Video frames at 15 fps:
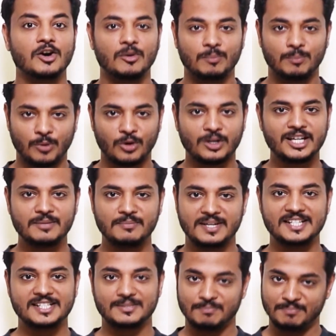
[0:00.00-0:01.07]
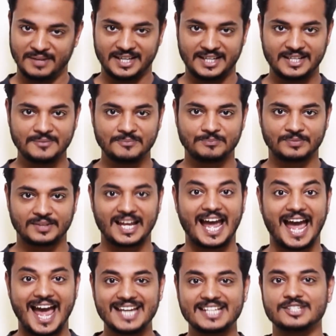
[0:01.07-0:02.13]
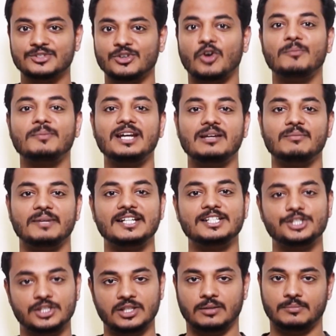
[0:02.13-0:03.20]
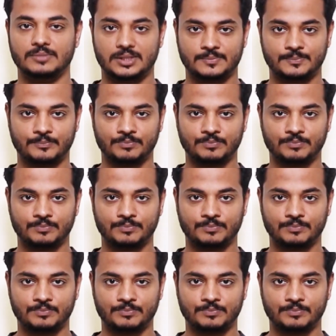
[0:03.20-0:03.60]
Poly means many and nomial means terms.